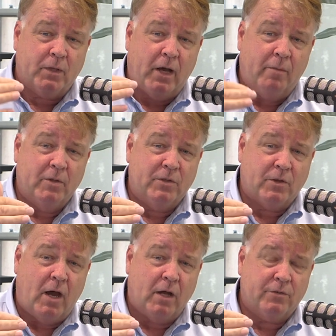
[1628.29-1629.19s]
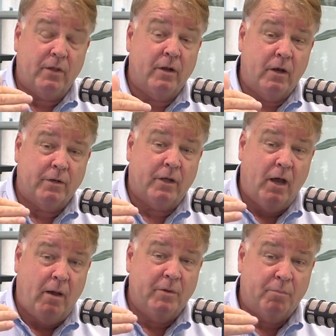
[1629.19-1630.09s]
Common Stocks and
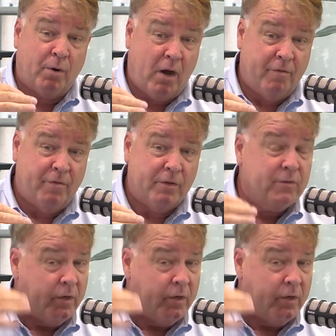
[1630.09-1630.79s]
Uncommon Profits.